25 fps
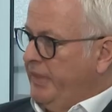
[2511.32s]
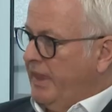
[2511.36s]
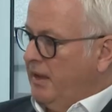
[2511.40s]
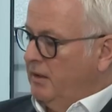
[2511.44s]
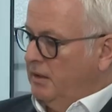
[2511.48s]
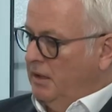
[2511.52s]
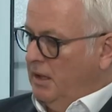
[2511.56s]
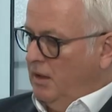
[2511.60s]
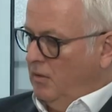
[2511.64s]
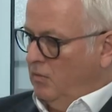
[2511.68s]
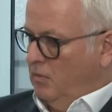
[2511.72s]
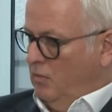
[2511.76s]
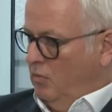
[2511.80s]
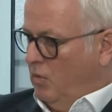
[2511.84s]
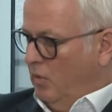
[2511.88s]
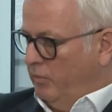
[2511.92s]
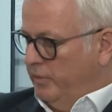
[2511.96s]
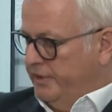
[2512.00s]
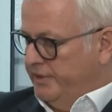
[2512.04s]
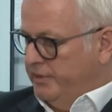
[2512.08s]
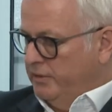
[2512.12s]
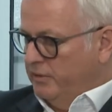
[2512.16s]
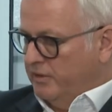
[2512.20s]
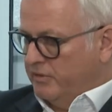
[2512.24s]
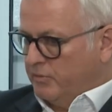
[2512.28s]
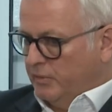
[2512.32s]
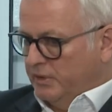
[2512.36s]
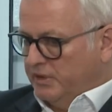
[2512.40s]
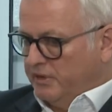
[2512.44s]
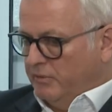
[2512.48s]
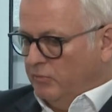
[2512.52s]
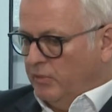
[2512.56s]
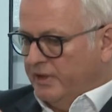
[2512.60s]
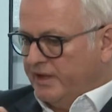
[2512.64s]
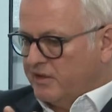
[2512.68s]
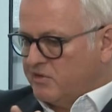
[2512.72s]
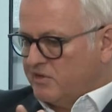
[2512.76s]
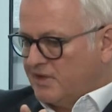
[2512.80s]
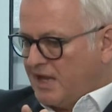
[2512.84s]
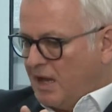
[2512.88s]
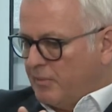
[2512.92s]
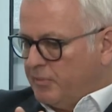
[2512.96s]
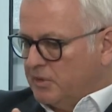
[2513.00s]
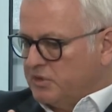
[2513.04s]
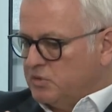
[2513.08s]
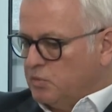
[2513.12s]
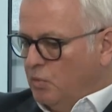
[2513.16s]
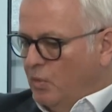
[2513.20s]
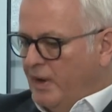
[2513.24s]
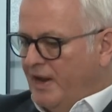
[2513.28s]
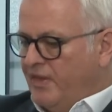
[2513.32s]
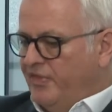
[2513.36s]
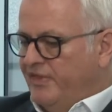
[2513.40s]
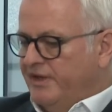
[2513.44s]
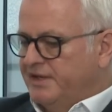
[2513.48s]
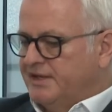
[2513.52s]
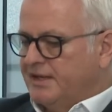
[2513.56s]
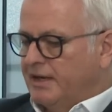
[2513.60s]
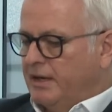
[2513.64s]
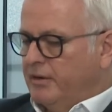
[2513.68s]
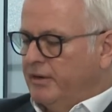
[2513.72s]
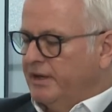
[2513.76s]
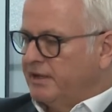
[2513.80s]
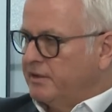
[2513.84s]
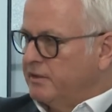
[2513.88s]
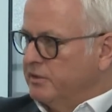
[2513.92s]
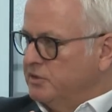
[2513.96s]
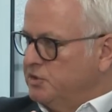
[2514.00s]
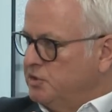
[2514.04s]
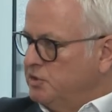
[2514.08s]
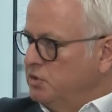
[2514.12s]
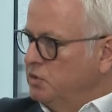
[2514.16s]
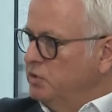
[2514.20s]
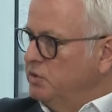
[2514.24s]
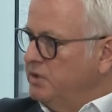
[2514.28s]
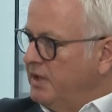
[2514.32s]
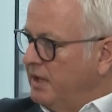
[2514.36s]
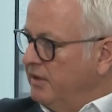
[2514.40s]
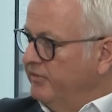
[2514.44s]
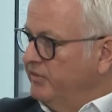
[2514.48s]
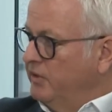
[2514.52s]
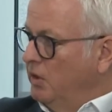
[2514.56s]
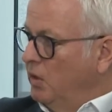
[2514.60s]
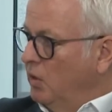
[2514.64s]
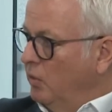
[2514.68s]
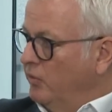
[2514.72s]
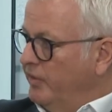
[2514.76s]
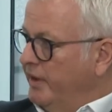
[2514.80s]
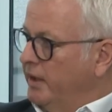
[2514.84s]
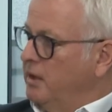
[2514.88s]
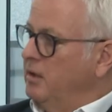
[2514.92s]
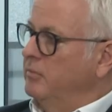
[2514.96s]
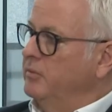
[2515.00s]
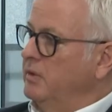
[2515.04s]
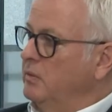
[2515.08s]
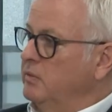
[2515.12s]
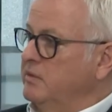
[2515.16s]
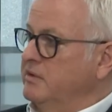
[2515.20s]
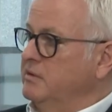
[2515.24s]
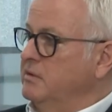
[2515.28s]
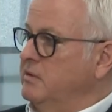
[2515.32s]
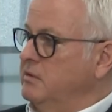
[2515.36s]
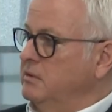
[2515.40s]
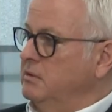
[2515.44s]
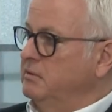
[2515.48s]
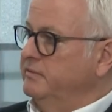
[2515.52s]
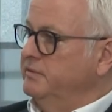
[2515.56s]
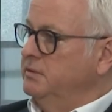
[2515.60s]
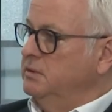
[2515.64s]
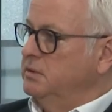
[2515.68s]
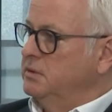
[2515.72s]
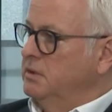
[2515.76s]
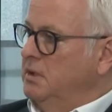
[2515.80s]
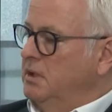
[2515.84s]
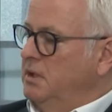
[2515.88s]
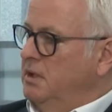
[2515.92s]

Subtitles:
Now, what we do is we establish when the director should have known the company was insolvent.